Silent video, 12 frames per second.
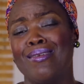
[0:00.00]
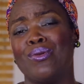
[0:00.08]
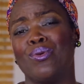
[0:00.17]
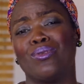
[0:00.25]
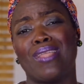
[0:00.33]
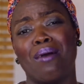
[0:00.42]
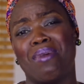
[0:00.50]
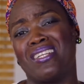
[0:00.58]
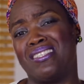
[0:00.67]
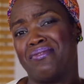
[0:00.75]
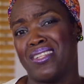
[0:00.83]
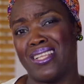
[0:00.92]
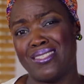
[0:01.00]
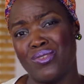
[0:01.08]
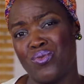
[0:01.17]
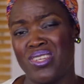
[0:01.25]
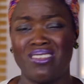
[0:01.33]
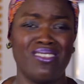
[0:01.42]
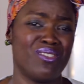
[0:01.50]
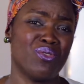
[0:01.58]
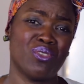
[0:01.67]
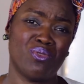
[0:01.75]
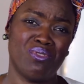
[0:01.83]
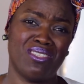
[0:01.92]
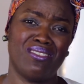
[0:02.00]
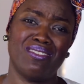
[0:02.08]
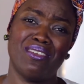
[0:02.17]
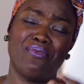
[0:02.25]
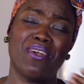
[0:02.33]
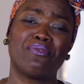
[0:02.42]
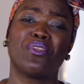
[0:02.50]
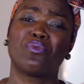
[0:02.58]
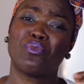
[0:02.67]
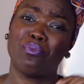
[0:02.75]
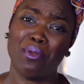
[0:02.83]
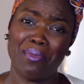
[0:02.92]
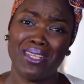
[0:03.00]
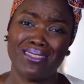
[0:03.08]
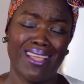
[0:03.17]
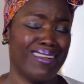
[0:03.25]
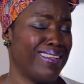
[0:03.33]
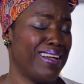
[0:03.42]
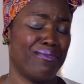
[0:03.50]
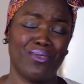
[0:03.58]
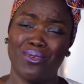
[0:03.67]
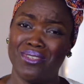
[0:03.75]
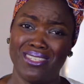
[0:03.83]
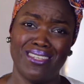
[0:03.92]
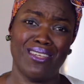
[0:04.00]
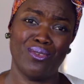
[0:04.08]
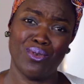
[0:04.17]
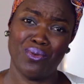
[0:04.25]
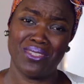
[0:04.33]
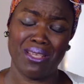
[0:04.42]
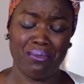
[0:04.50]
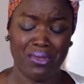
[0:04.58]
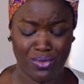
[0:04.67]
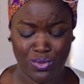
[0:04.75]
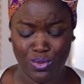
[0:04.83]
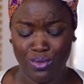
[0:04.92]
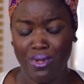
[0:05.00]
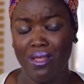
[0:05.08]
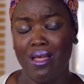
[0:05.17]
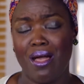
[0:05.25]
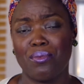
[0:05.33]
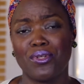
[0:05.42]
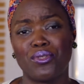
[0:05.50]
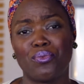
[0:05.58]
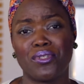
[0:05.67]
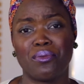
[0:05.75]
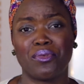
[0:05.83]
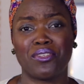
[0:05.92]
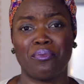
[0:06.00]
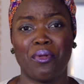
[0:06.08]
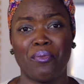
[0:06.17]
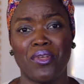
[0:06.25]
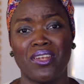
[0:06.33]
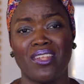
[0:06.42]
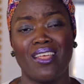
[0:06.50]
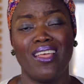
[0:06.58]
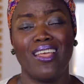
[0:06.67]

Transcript: You know, that bite if it's not sweet. If you have not put pepper inside, you have not reached there. You know what I So I'm going to put a bit of pepper in there.